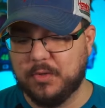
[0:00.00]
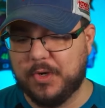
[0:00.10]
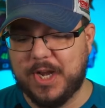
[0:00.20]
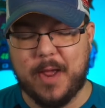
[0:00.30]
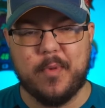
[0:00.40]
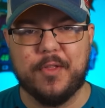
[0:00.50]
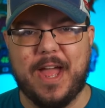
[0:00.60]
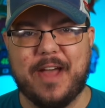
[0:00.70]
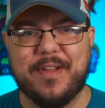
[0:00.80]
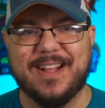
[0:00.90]
Luke and I both
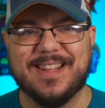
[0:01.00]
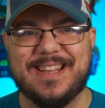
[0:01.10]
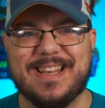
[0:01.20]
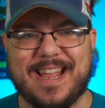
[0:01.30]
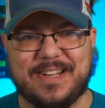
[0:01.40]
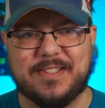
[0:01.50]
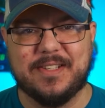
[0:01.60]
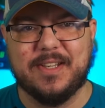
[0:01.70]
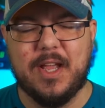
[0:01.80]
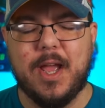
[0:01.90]
have LA Knight.
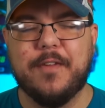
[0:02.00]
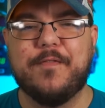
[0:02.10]
And